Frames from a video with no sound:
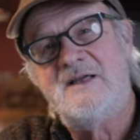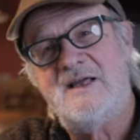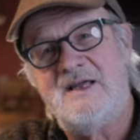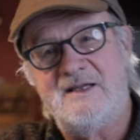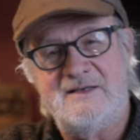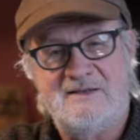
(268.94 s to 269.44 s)

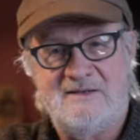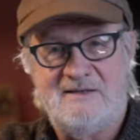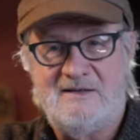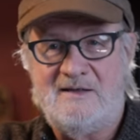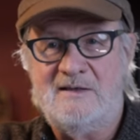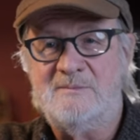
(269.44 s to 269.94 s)
And
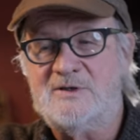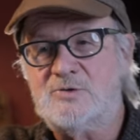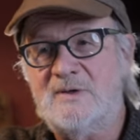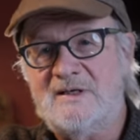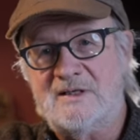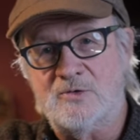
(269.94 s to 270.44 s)
in
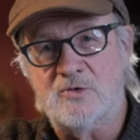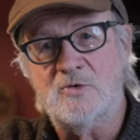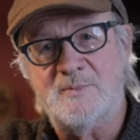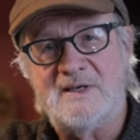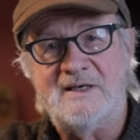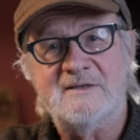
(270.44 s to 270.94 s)
between the
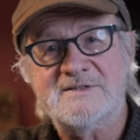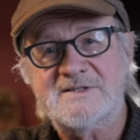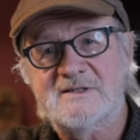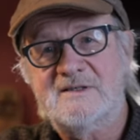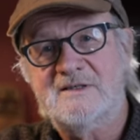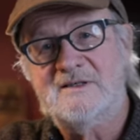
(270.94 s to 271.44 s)

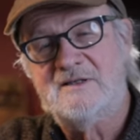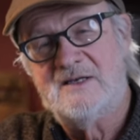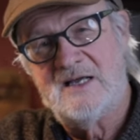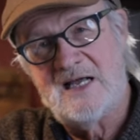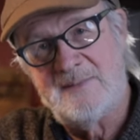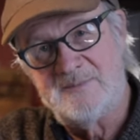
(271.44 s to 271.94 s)
groupings,
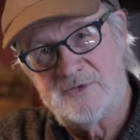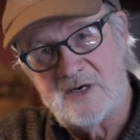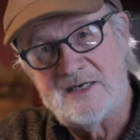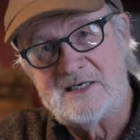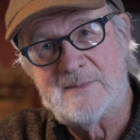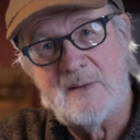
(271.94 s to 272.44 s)
I'm
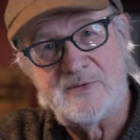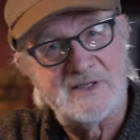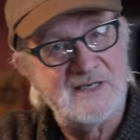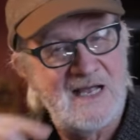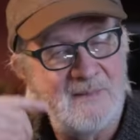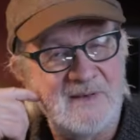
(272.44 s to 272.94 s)
trying to come up with a
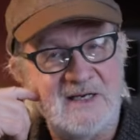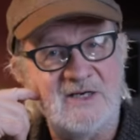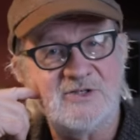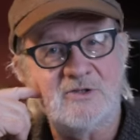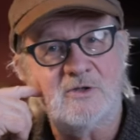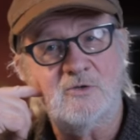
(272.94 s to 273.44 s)

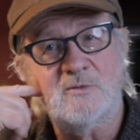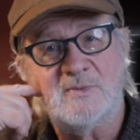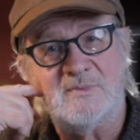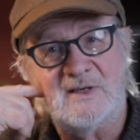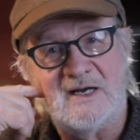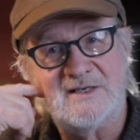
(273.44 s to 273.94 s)
combination or group
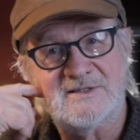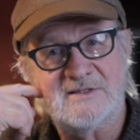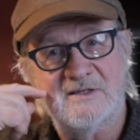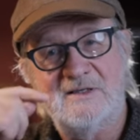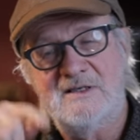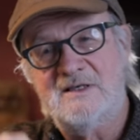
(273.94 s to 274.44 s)
of
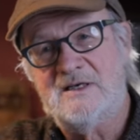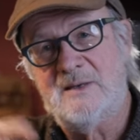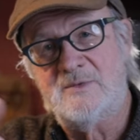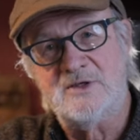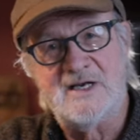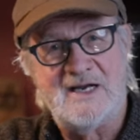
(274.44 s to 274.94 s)
plants.
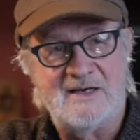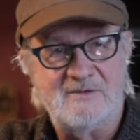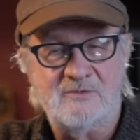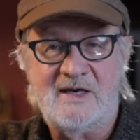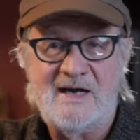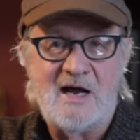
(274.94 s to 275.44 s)
I'm looking at,
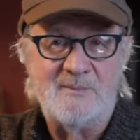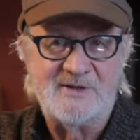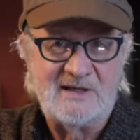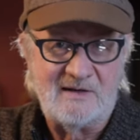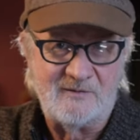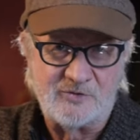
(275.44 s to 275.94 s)
right now I'm
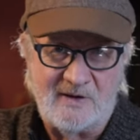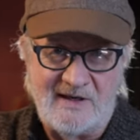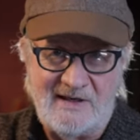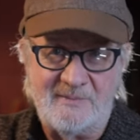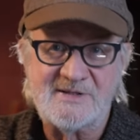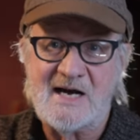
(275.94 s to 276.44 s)
thinking of
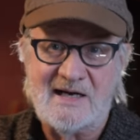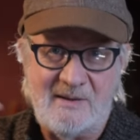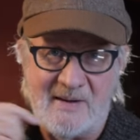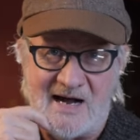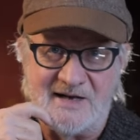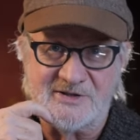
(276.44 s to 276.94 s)
geranium tiny
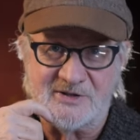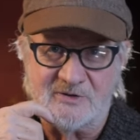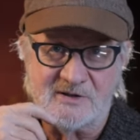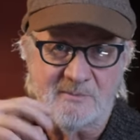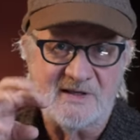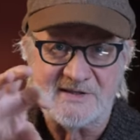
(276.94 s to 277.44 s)
monster
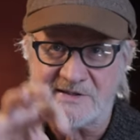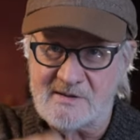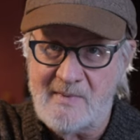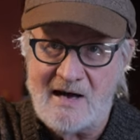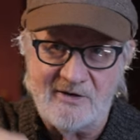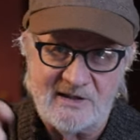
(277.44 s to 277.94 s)
to mix as a
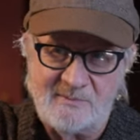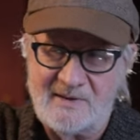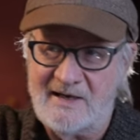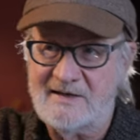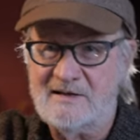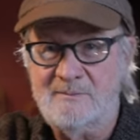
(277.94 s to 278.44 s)
mounding
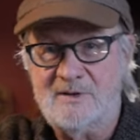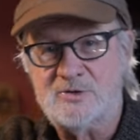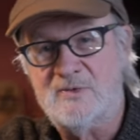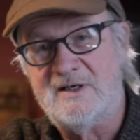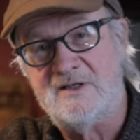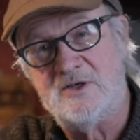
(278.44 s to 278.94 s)
plant in
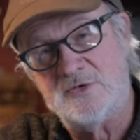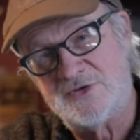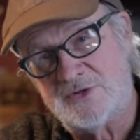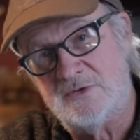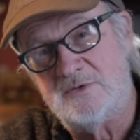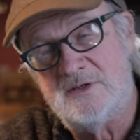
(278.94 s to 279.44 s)
between those
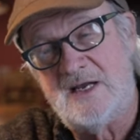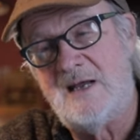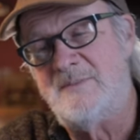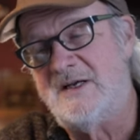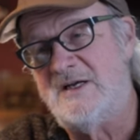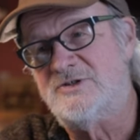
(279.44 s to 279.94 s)
two
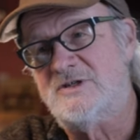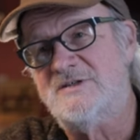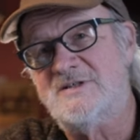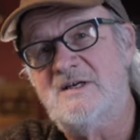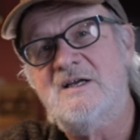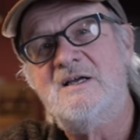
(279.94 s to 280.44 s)
combinations.